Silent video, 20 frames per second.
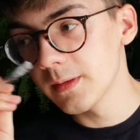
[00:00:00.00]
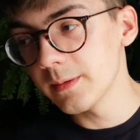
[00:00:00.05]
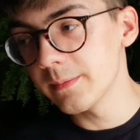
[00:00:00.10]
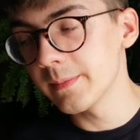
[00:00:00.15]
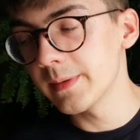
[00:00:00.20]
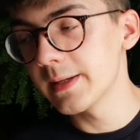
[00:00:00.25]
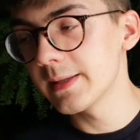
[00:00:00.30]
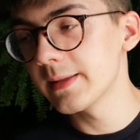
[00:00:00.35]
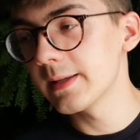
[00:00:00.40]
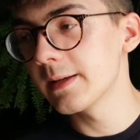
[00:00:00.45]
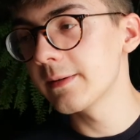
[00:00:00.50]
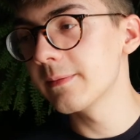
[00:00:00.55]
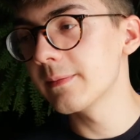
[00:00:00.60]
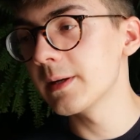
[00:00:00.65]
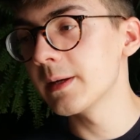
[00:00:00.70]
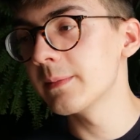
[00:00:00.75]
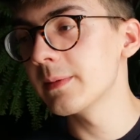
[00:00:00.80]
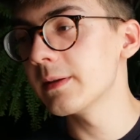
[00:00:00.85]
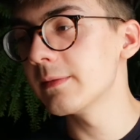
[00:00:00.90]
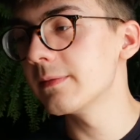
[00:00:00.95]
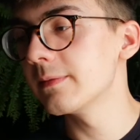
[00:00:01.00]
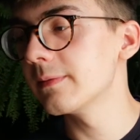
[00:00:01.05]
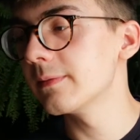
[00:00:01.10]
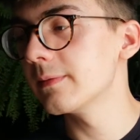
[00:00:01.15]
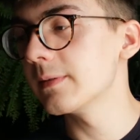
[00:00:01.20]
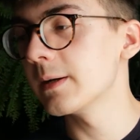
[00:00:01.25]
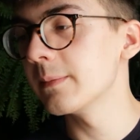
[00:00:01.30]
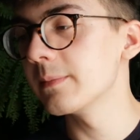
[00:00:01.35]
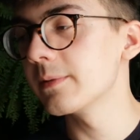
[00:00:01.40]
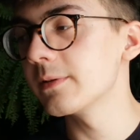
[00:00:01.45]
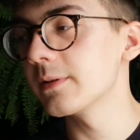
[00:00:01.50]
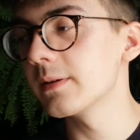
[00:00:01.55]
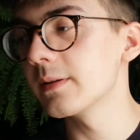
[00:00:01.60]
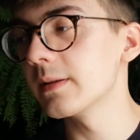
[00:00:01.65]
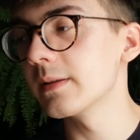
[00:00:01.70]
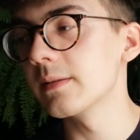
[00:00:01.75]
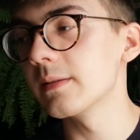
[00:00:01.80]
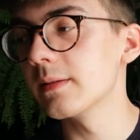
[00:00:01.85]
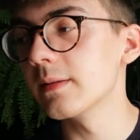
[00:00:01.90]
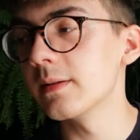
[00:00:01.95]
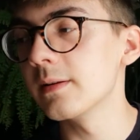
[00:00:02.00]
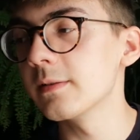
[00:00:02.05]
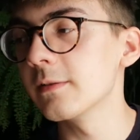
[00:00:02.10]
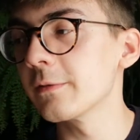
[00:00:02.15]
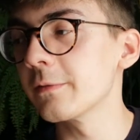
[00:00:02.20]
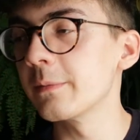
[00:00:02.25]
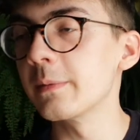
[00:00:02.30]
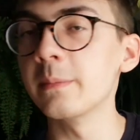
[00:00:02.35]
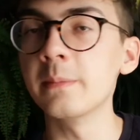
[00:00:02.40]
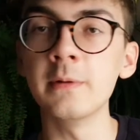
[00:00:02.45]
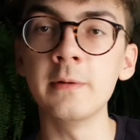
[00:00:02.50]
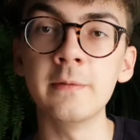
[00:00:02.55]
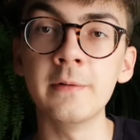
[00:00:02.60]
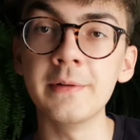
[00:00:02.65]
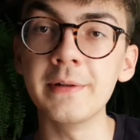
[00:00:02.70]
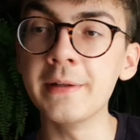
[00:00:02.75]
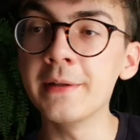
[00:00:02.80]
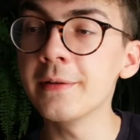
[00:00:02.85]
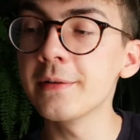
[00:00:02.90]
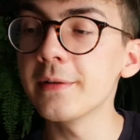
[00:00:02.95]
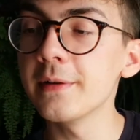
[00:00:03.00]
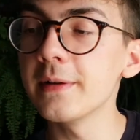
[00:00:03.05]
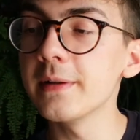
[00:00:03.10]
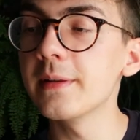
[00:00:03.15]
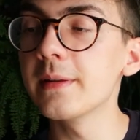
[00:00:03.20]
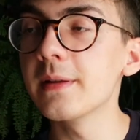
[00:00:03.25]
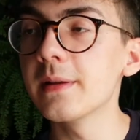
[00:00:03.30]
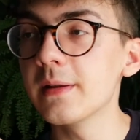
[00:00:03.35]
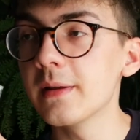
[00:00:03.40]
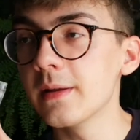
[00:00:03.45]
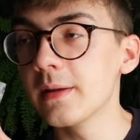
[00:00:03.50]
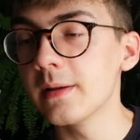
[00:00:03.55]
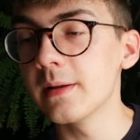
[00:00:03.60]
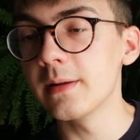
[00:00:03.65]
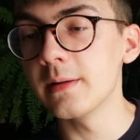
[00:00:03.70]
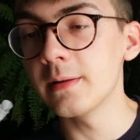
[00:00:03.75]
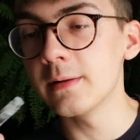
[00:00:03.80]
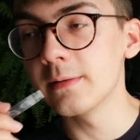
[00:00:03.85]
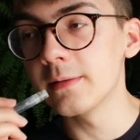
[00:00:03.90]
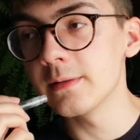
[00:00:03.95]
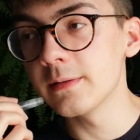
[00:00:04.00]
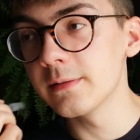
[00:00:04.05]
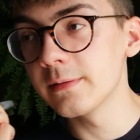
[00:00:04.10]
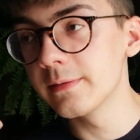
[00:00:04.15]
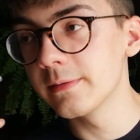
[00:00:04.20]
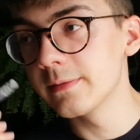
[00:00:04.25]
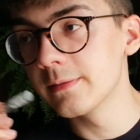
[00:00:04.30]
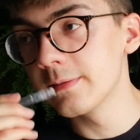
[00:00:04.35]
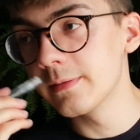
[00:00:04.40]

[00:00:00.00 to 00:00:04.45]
But I'm sure that a lot of people will enjoy it, a lot of